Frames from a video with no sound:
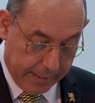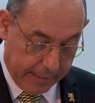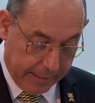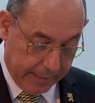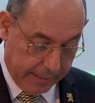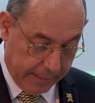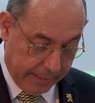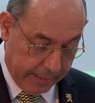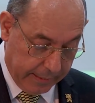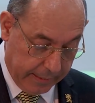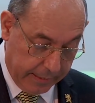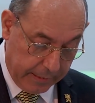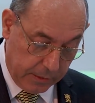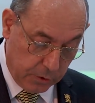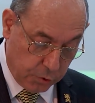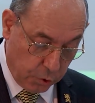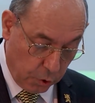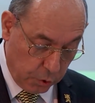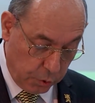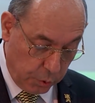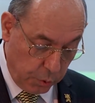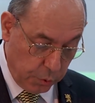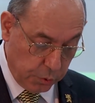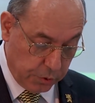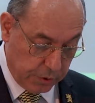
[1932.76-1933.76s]

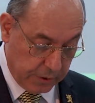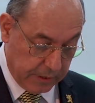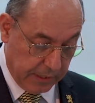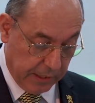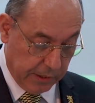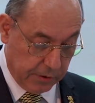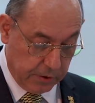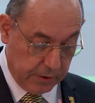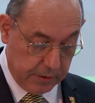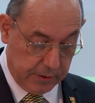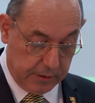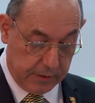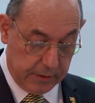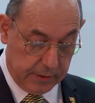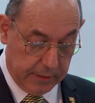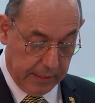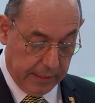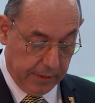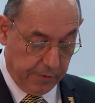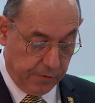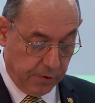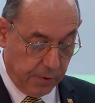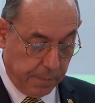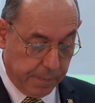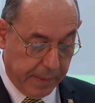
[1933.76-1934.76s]
introduces her
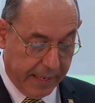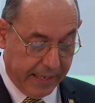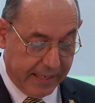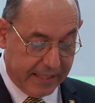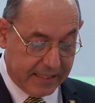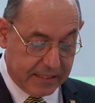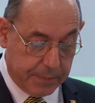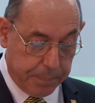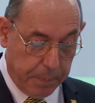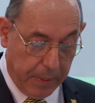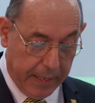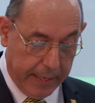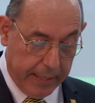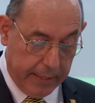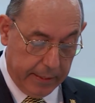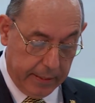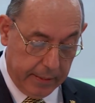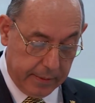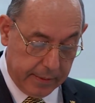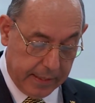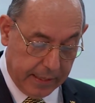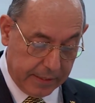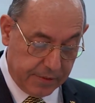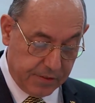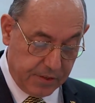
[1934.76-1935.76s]
recitation by
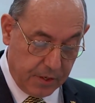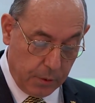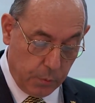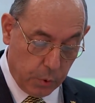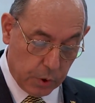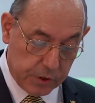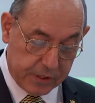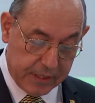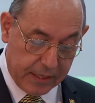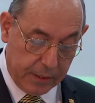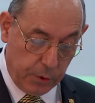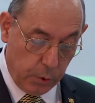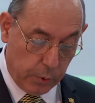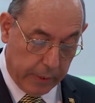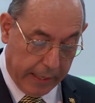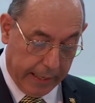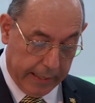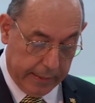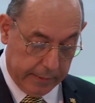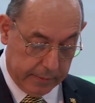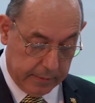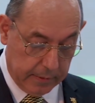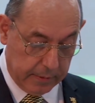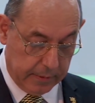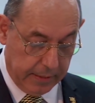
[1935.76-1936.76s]
explaining that she was
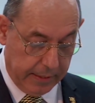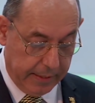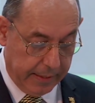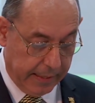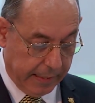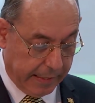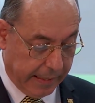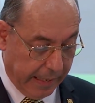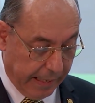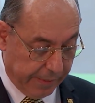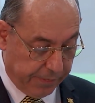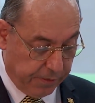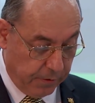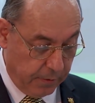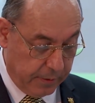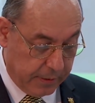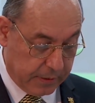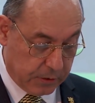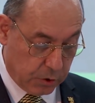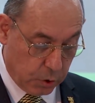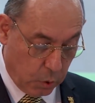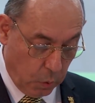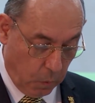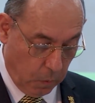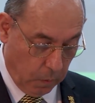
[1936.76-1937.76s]
educated in a
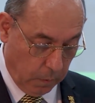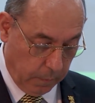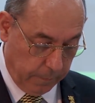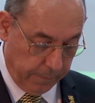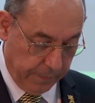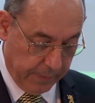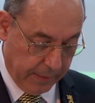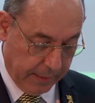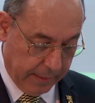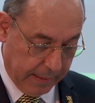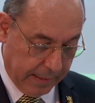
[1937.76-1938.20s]
Catholic school,